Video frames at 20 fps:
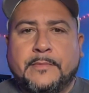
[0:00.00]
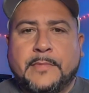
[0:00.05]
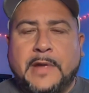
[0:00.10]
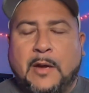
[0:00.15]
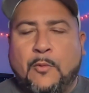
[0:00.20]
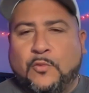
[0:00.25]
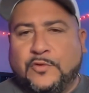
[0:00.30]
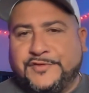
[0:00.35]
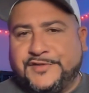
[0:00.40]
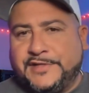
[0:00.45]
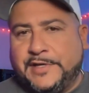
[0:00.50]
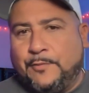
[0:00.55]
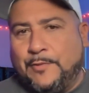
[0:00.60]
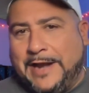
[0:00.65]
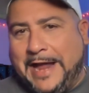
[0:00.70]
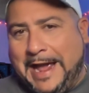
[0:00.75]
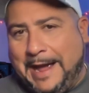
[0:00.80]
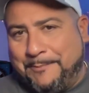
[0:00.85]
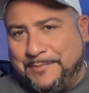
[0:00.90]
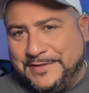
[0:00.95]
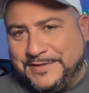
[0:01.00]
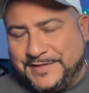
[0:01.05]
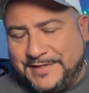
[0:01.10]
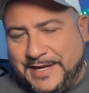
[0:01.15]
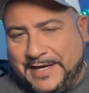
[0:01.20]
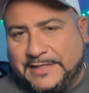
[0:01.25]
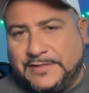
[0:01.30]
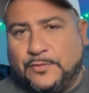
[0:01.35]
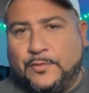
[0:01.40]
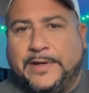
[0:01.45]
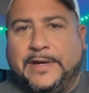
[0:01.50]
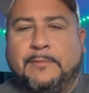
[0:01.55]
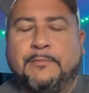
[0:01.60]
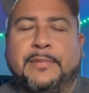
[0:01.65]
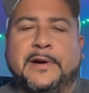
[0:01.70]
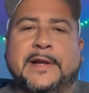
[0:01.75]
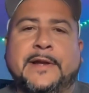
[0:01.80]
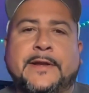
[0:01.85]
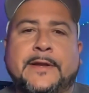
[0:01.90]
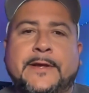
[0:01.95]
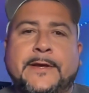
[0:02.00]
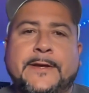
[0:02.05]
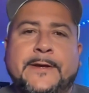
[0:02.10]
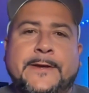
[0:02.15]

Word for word: and we'll see what happens next week. But